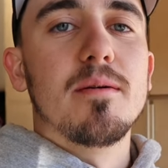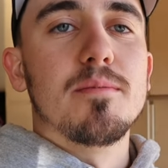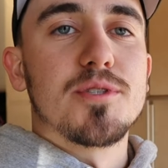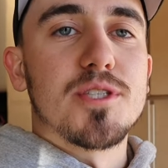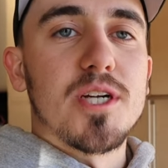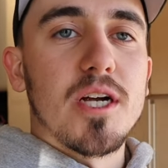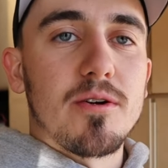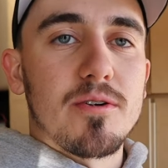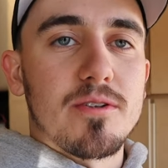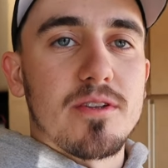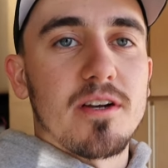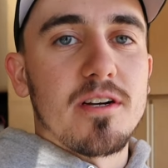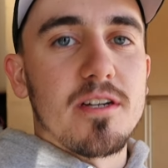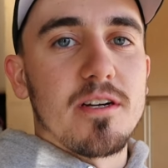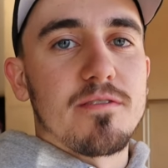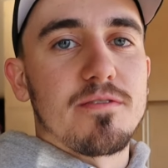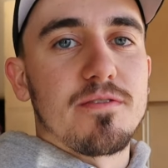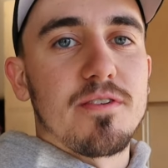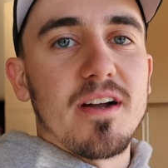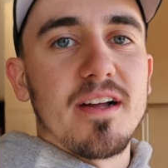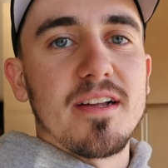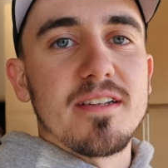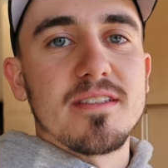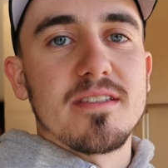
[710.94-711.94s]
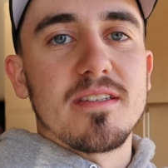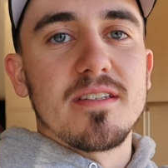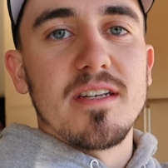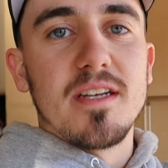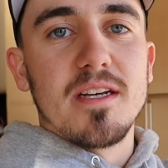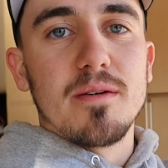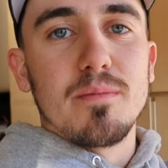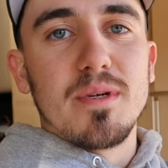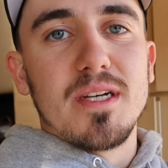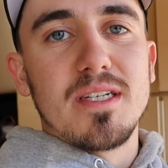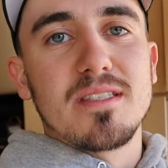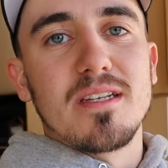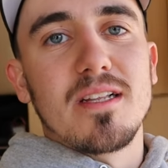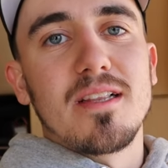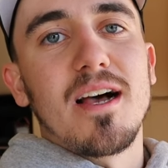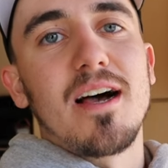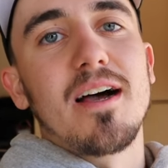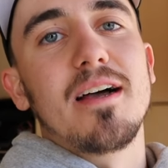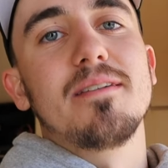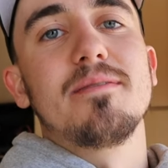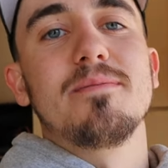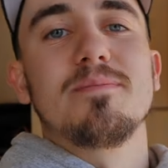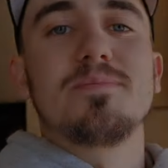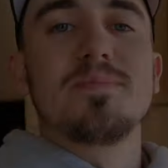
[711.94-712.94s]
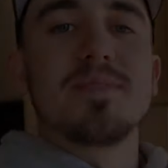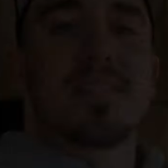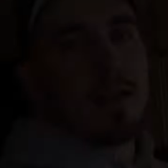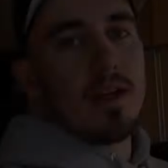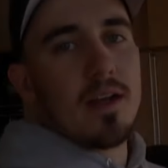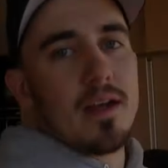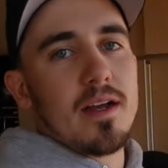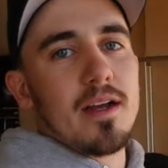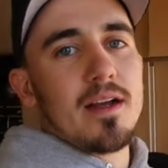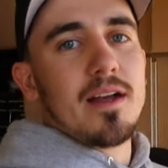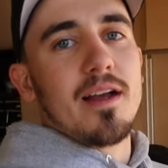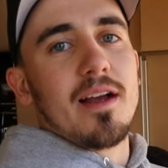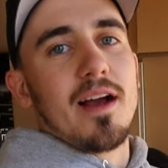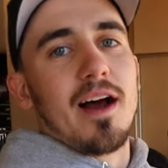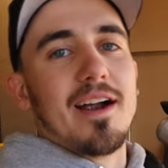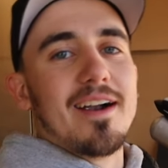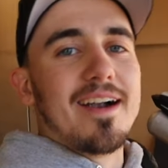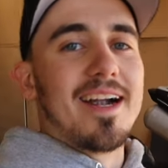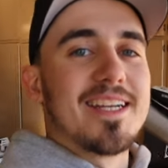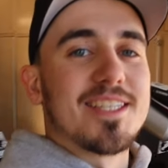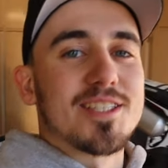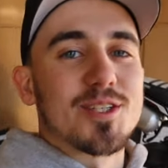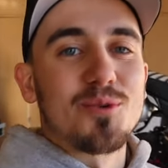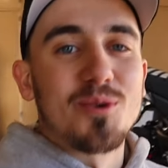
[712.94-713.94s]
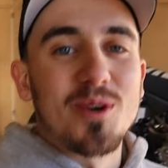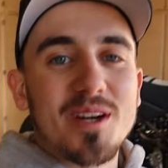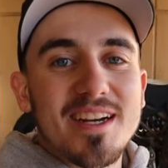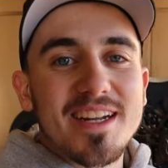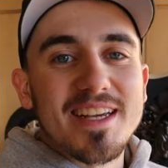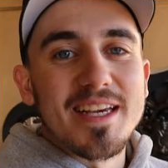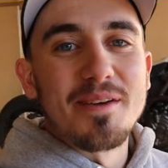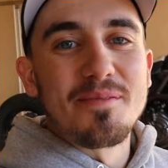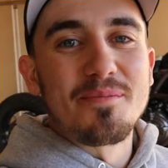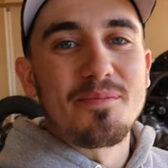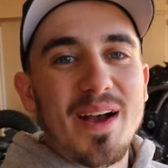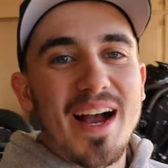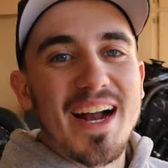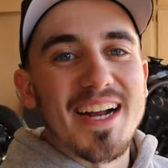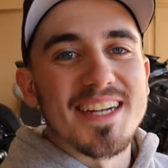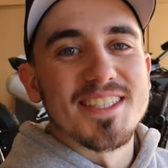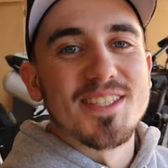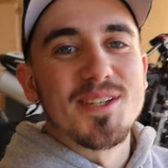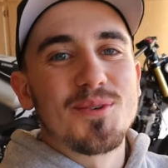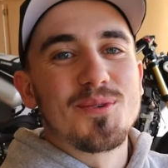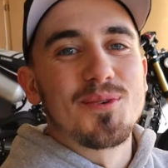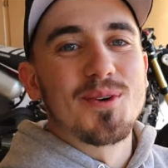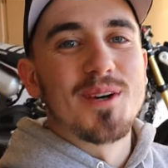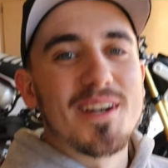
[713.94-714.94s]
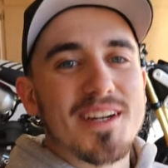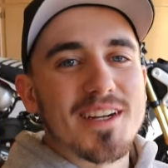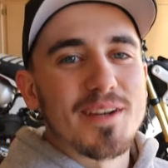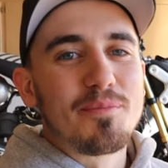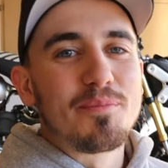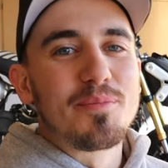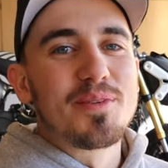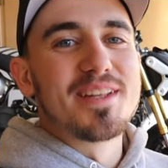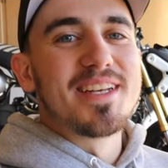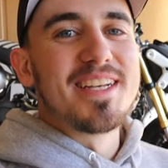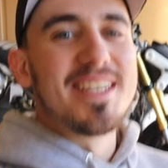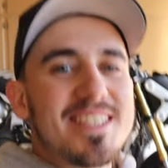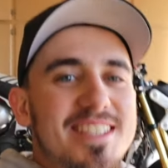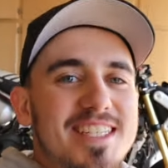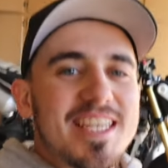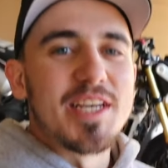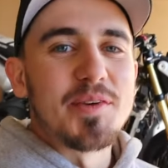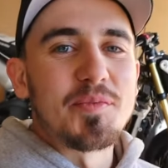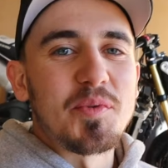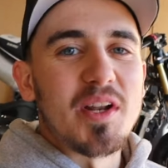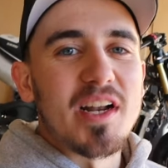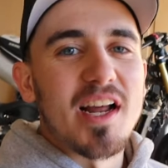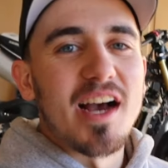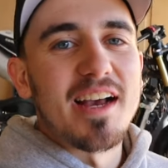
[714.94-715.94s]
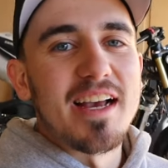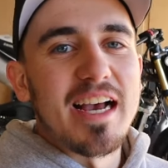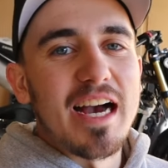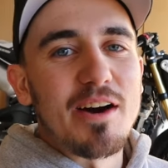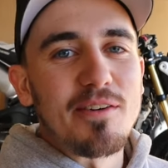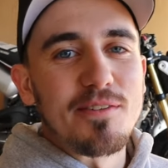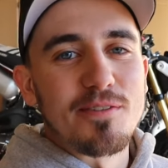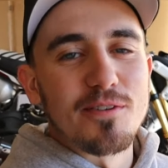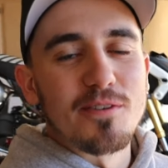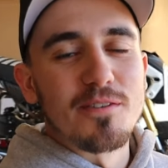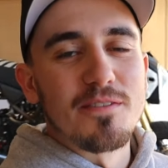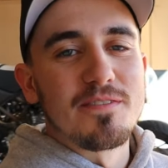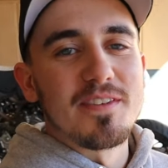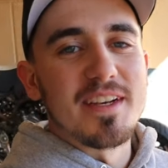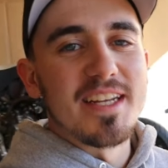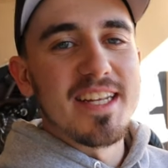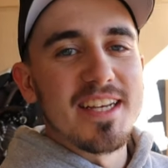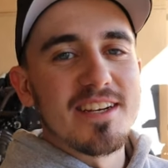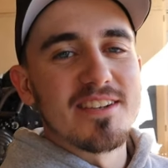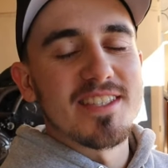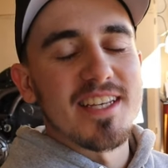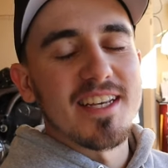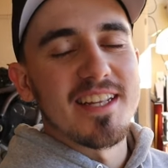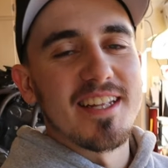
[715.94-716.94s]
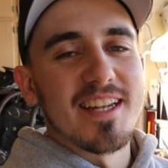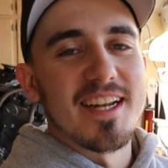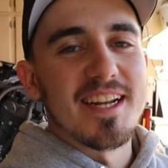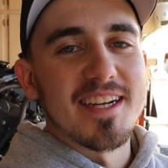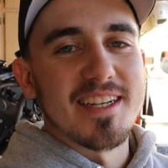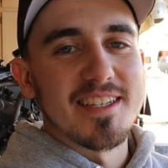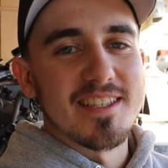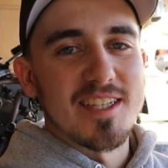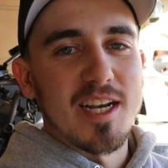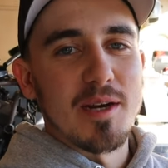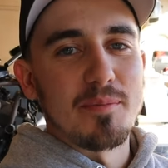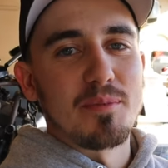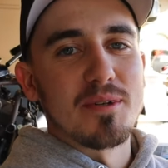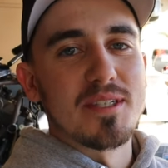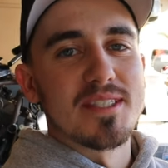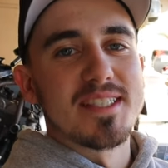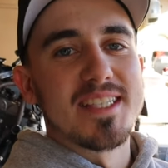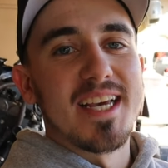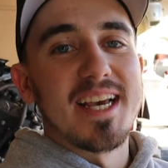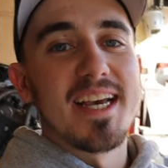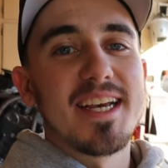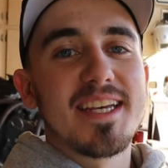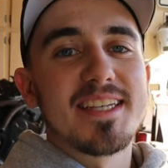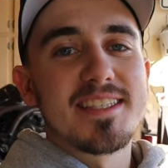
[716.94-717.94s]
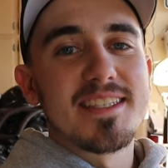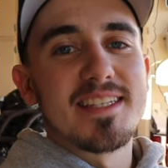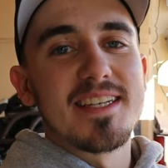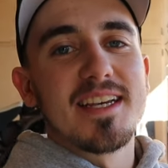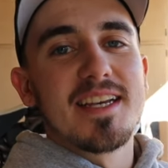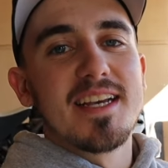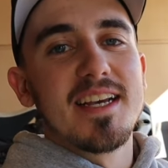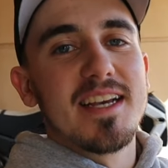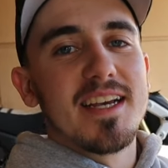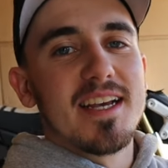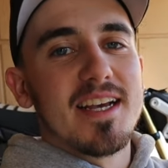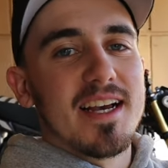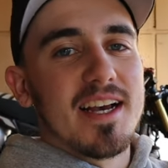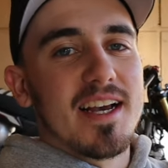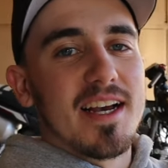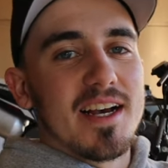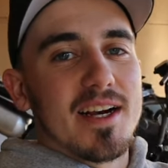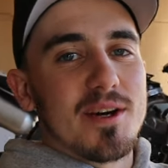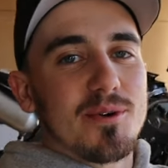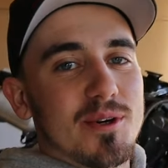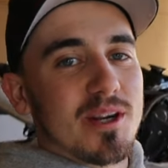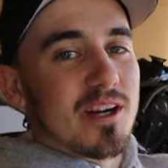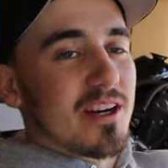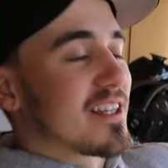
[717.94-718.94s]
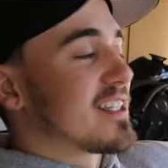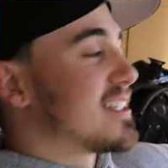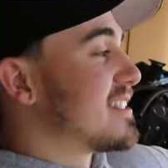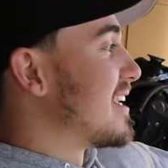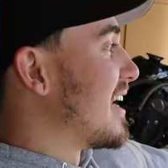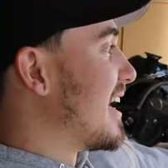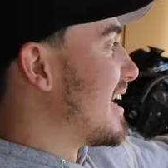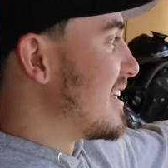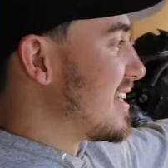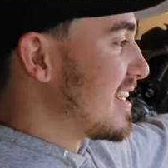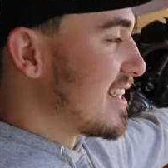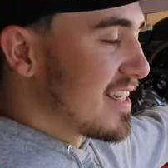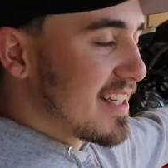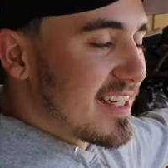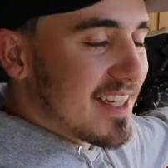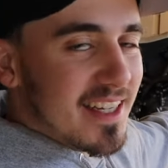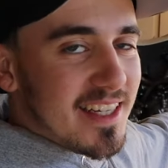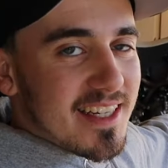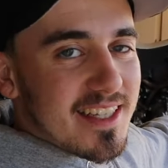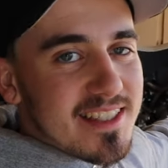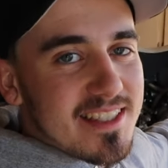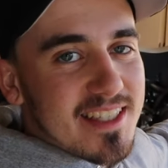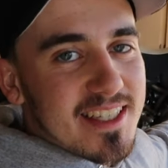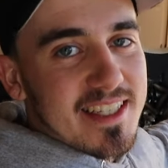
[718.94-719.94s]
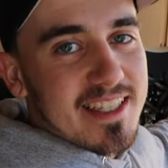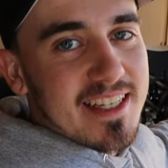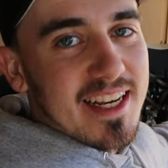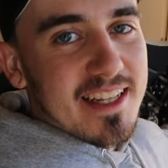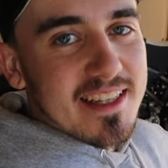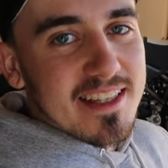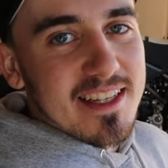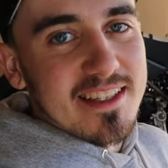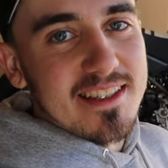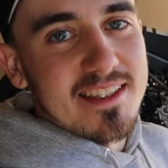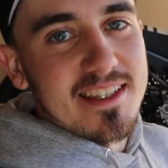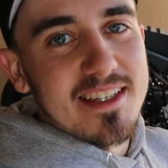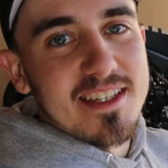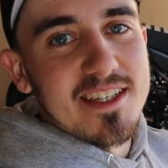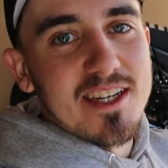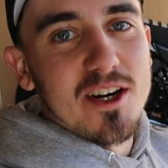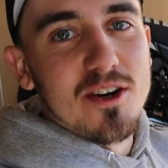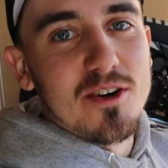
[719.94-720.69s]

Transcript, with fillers: Share with all your friends. It means a lot. So, all right, so we're gonna get back to work. Please keep an eye out for videos in the next couple days. We're excited to get this thing